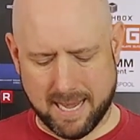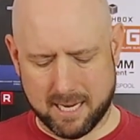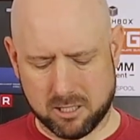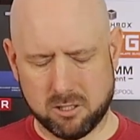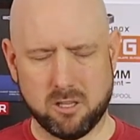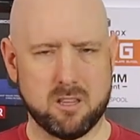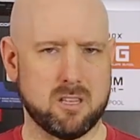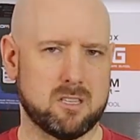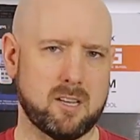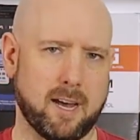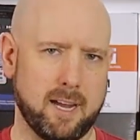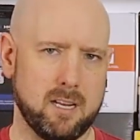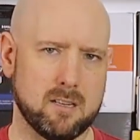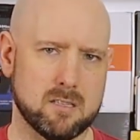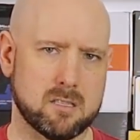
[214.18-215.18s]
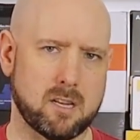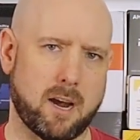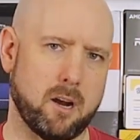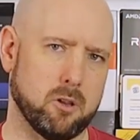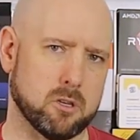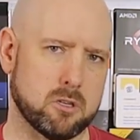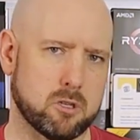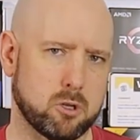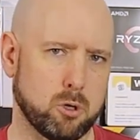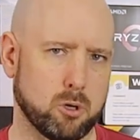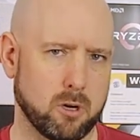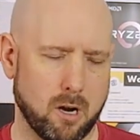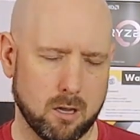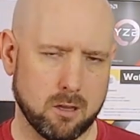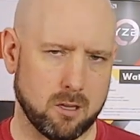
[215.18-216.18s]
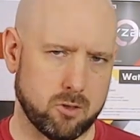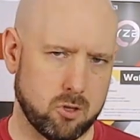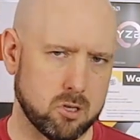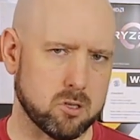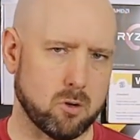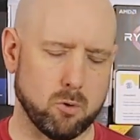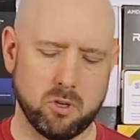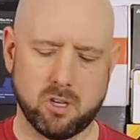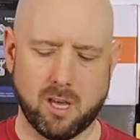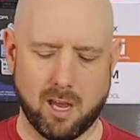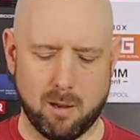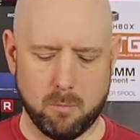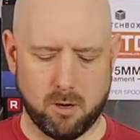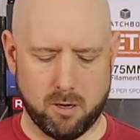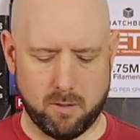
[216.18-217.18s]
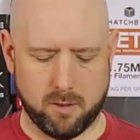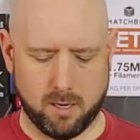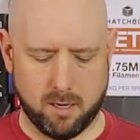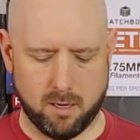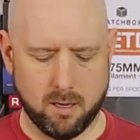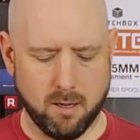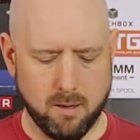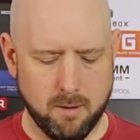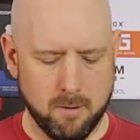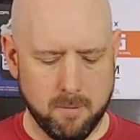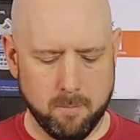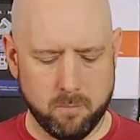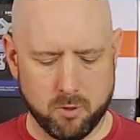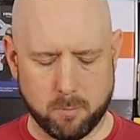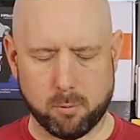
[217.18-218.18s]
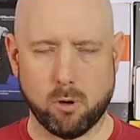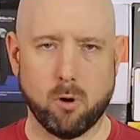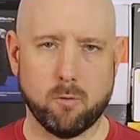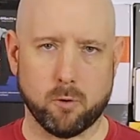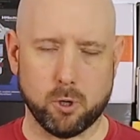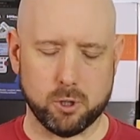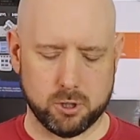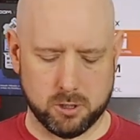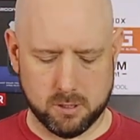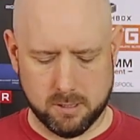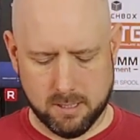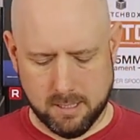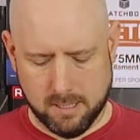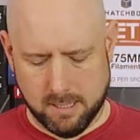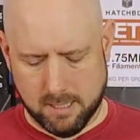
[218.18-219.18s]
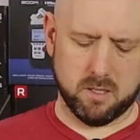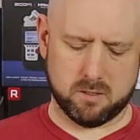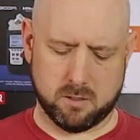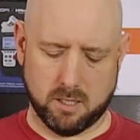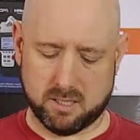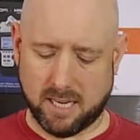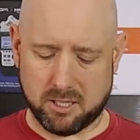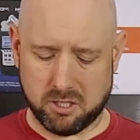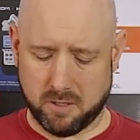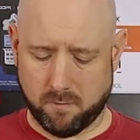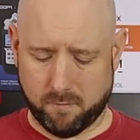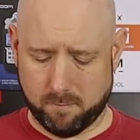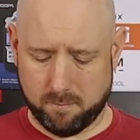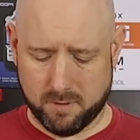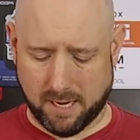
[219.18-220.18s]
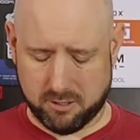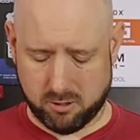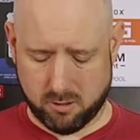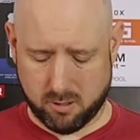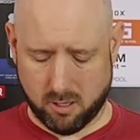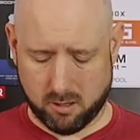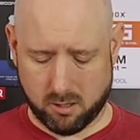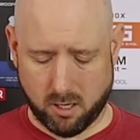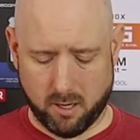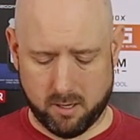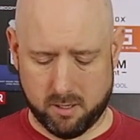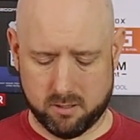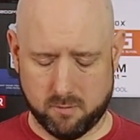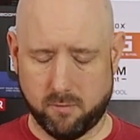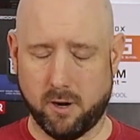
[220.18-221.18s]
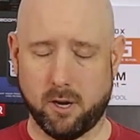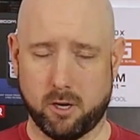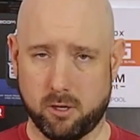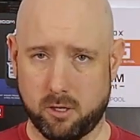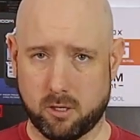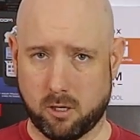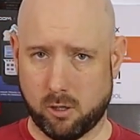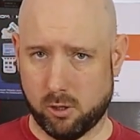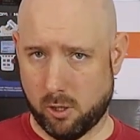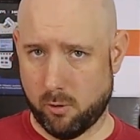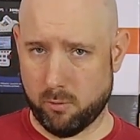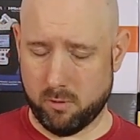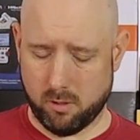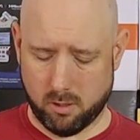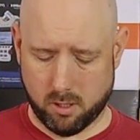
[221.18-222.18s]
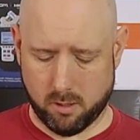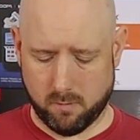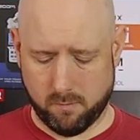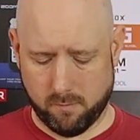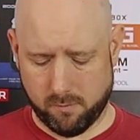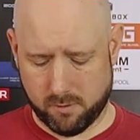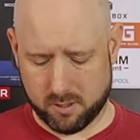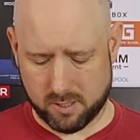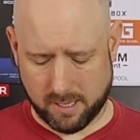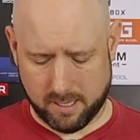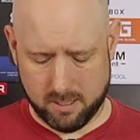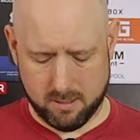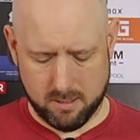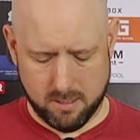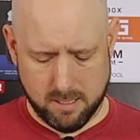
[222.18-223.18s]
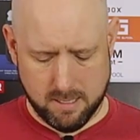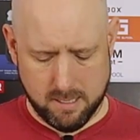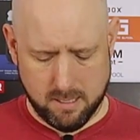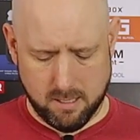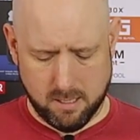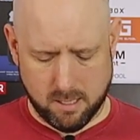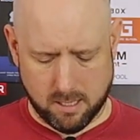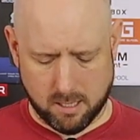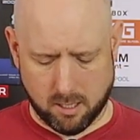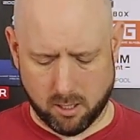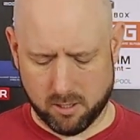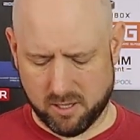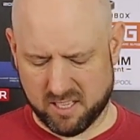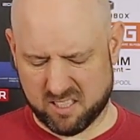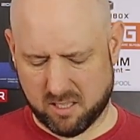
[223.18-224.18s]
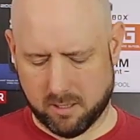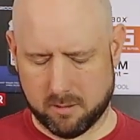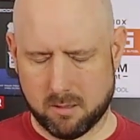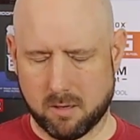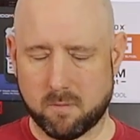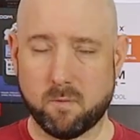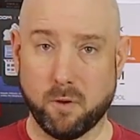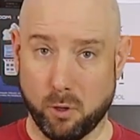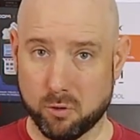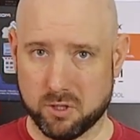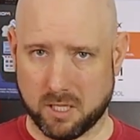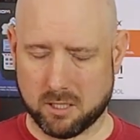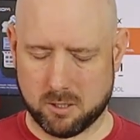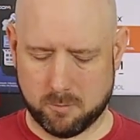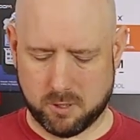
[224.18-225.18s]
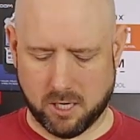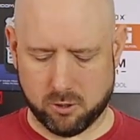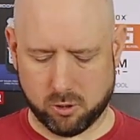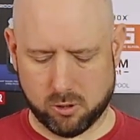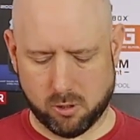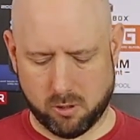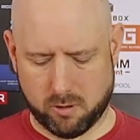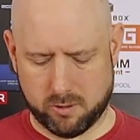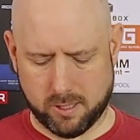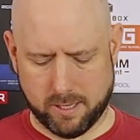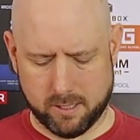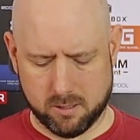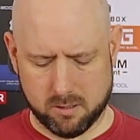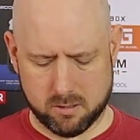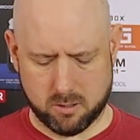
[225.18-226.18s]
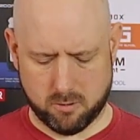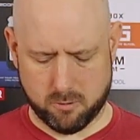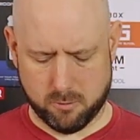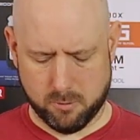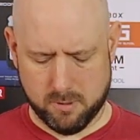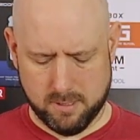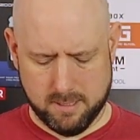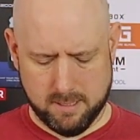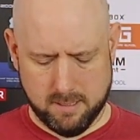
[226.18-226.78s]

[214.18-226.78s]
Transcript: actually the Titan style extruder. I thought this only came on the, the Pro version. It's, it's actually nicer than I thought and it's a very good clone of the Titan uh, or like it, it, feels like a substantial clone of the Titan. So,